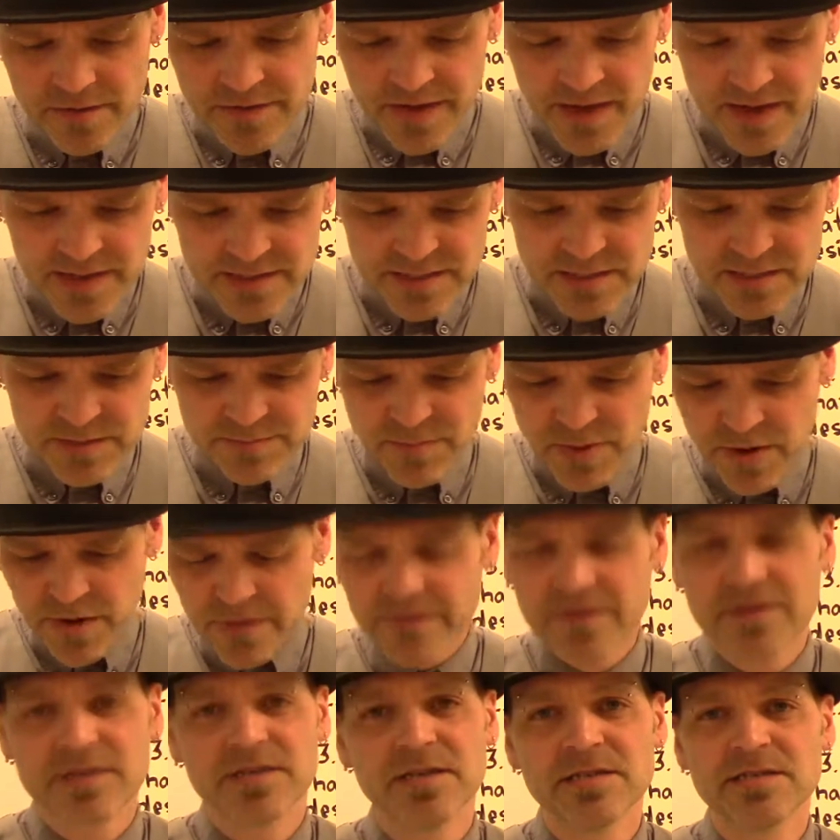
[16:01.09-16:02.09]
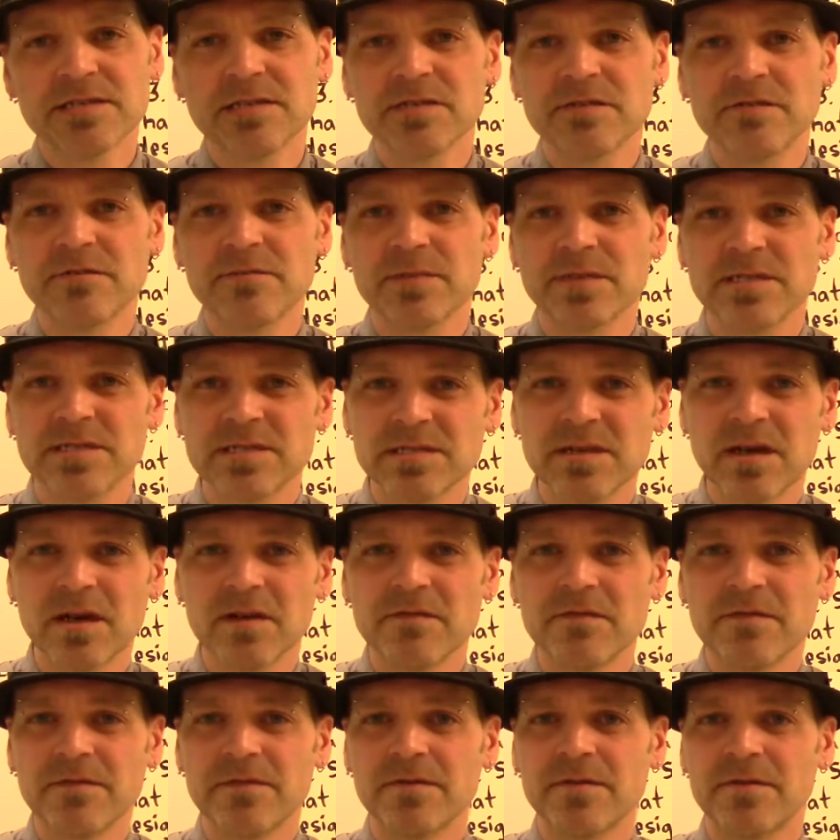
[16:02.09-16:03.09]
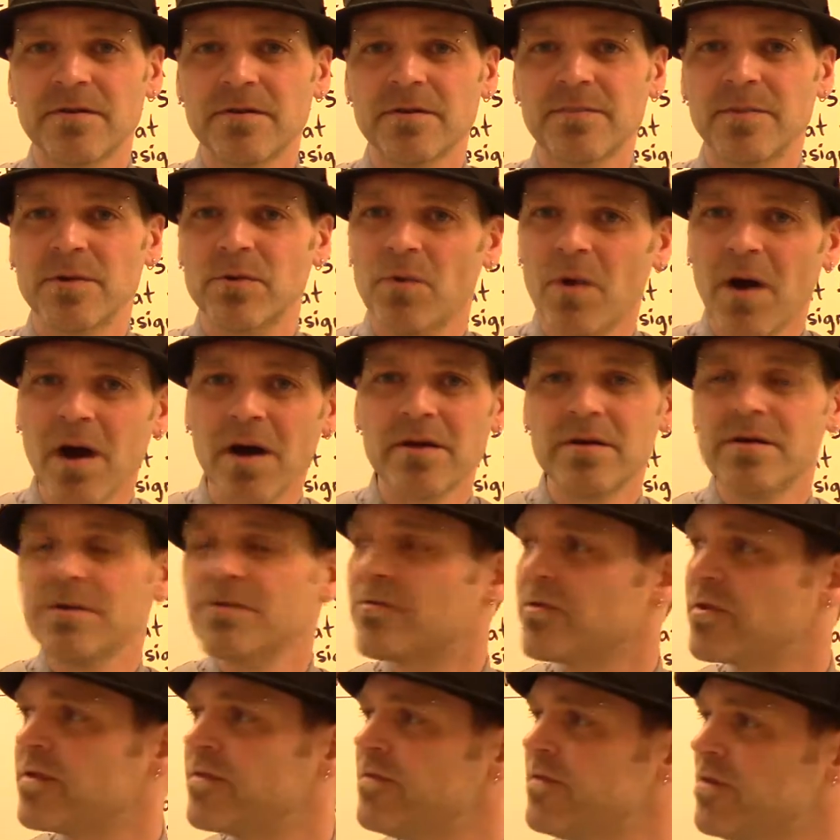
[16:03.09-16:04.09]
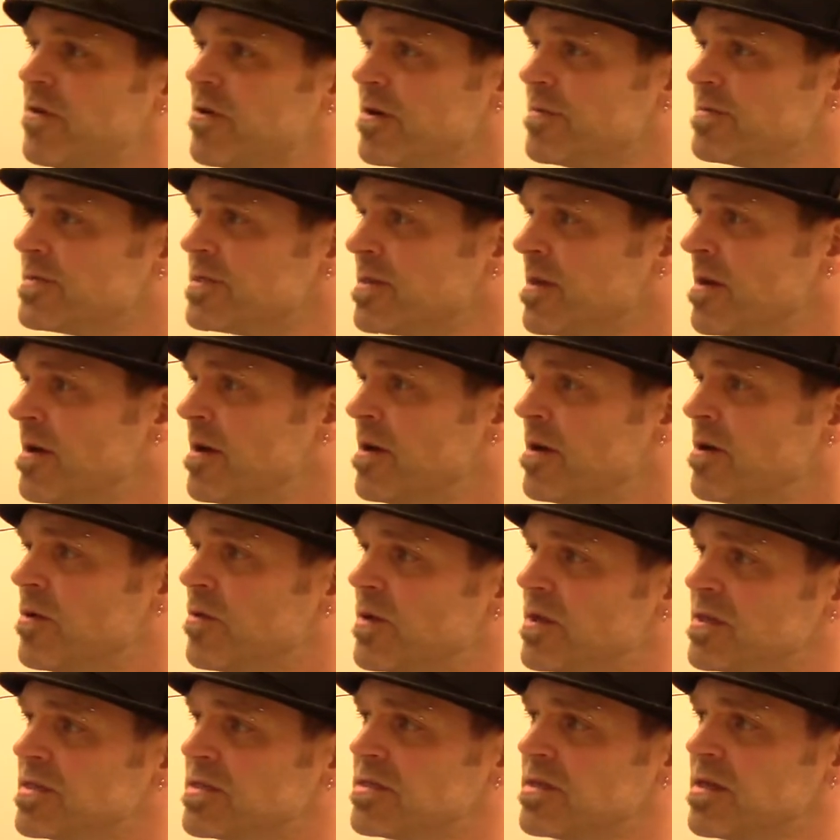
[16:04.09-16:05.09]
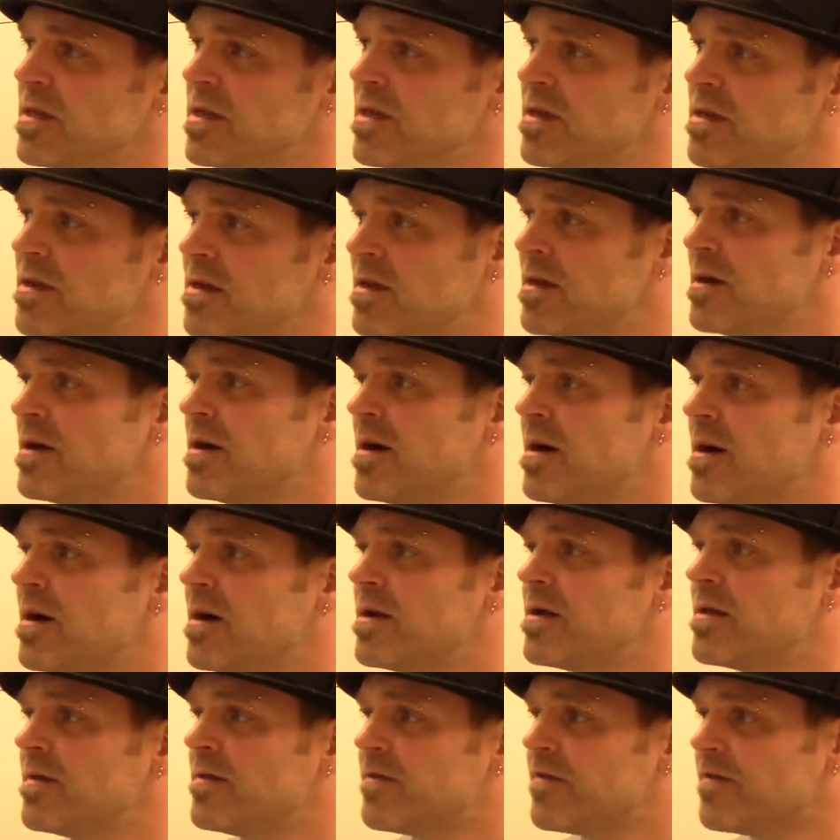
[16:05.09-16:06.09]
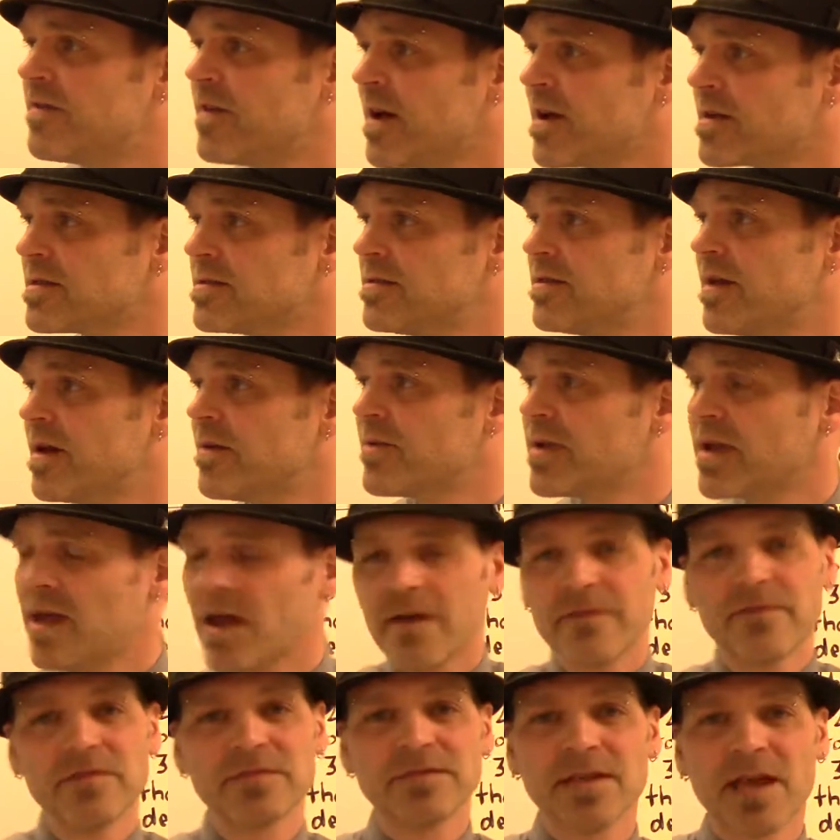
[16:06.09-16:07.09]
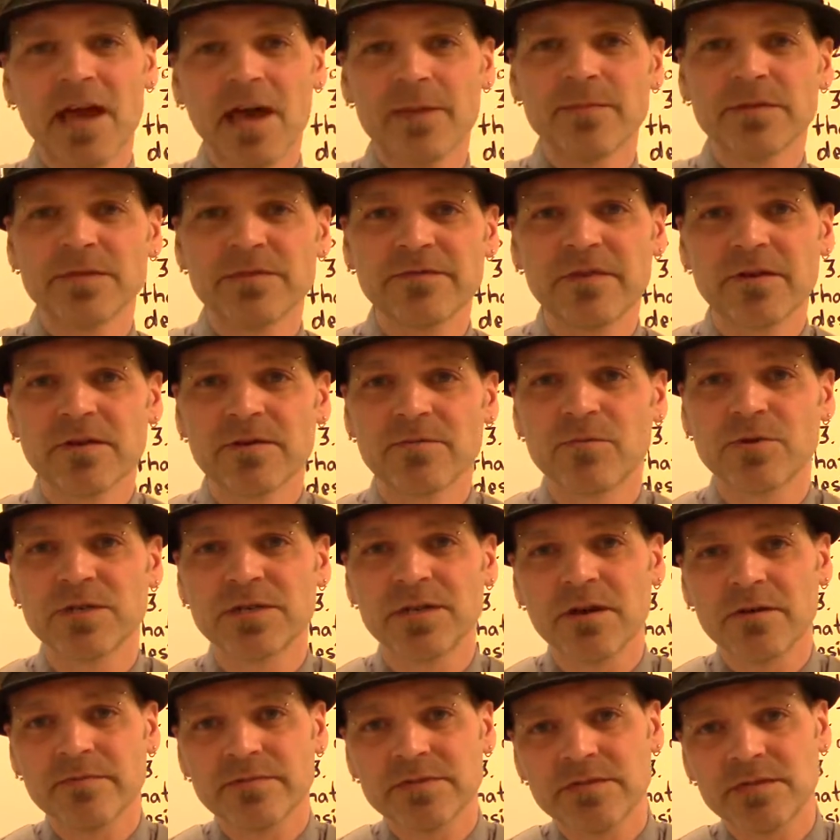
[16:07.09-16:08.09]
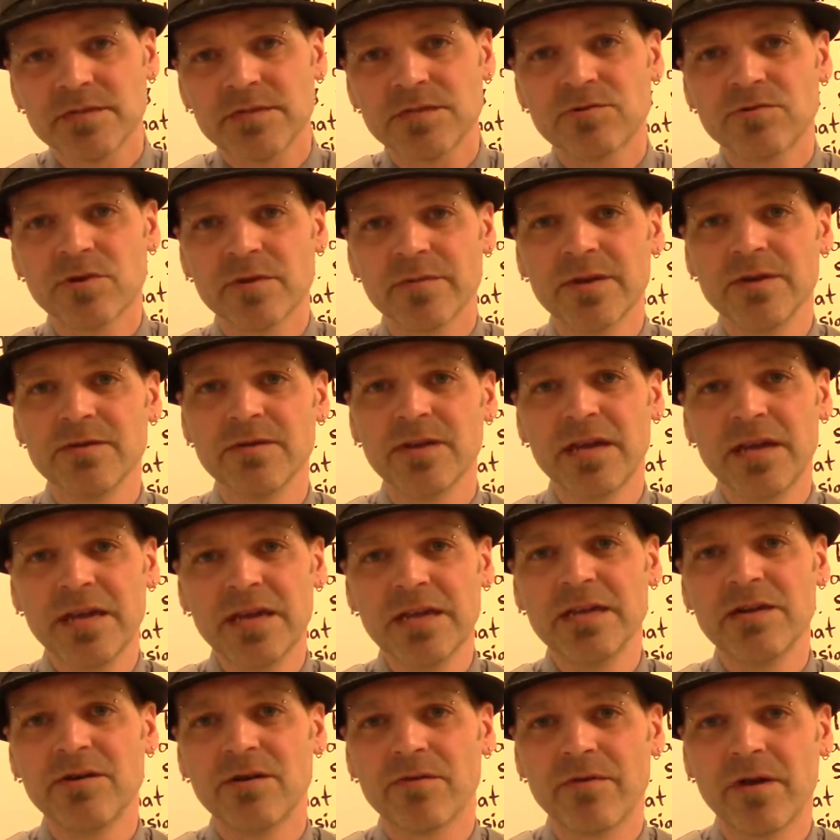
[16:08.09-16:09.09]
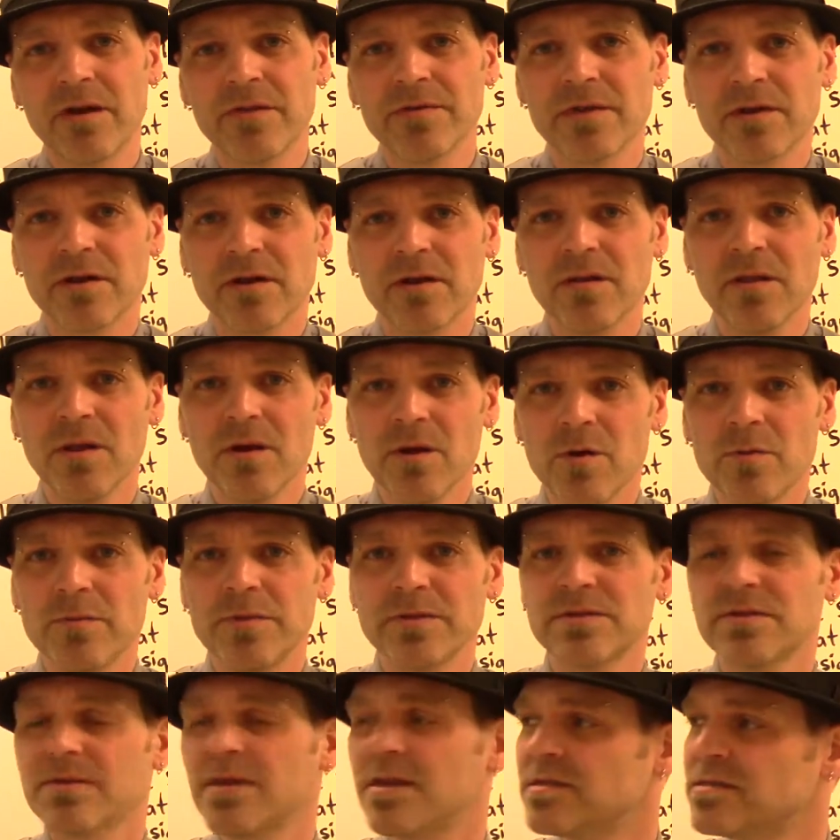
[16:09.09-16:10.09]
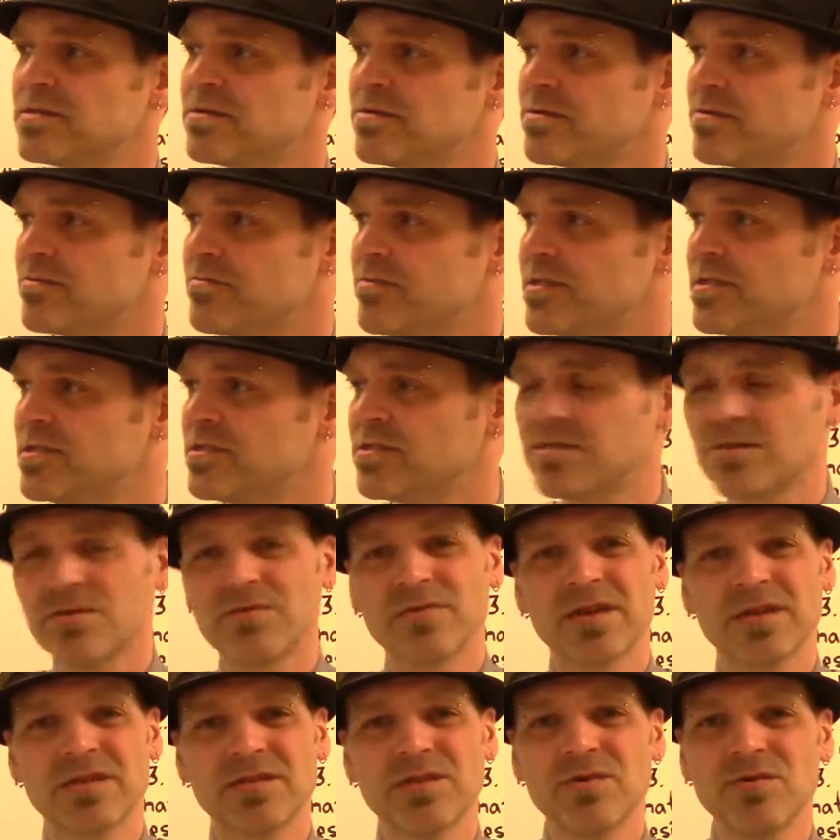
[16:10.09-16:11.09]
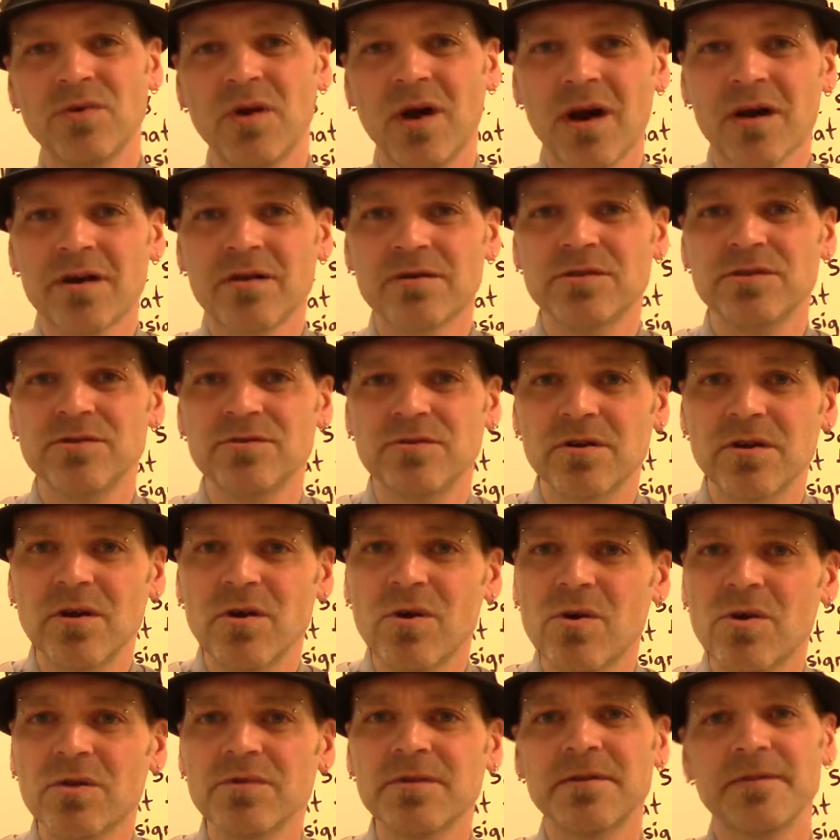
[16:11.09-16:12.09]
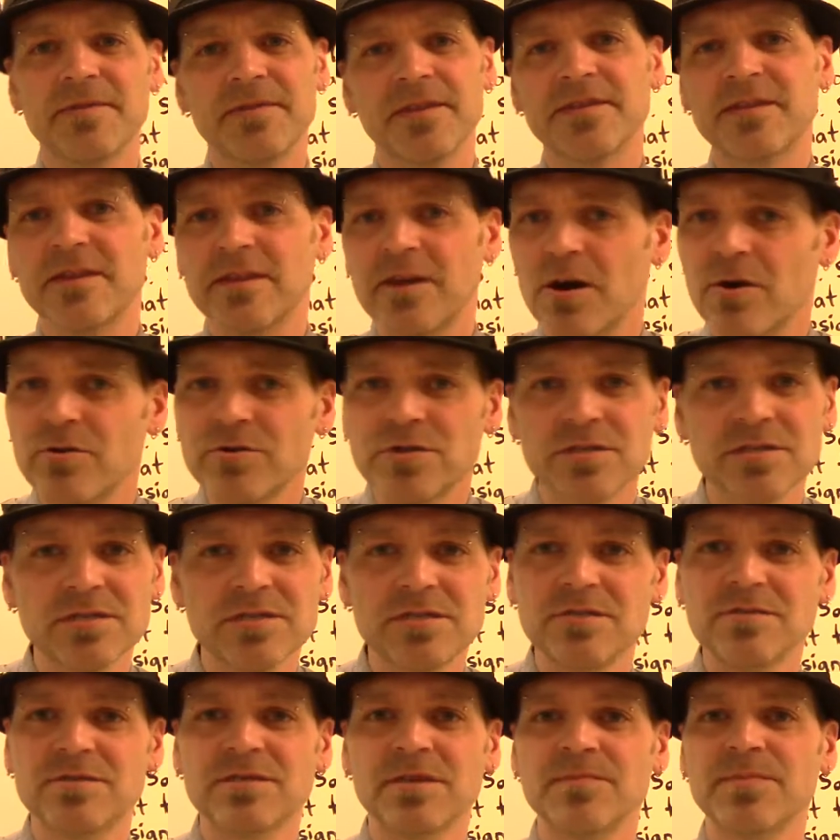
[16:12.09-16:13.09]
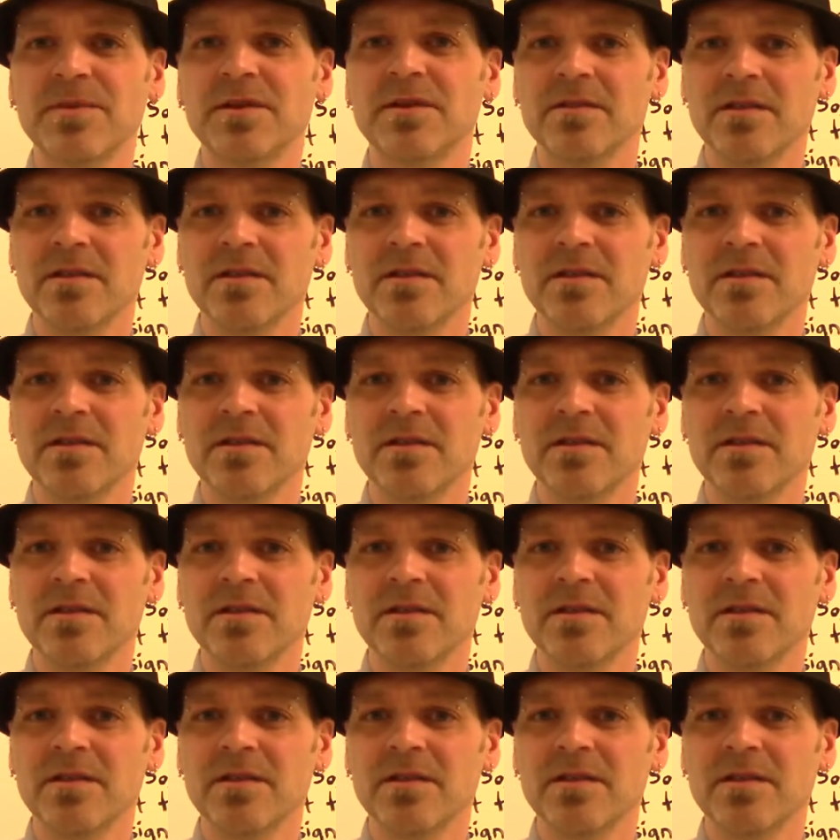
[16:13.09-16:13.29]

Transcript: has this perfect distance from the sun for there to be water in 3 forms. We see, in fact, that we have this atmosphere which helps distribute heat around the globe so that certain regions don't get too hot or too cold, and that the oceans do something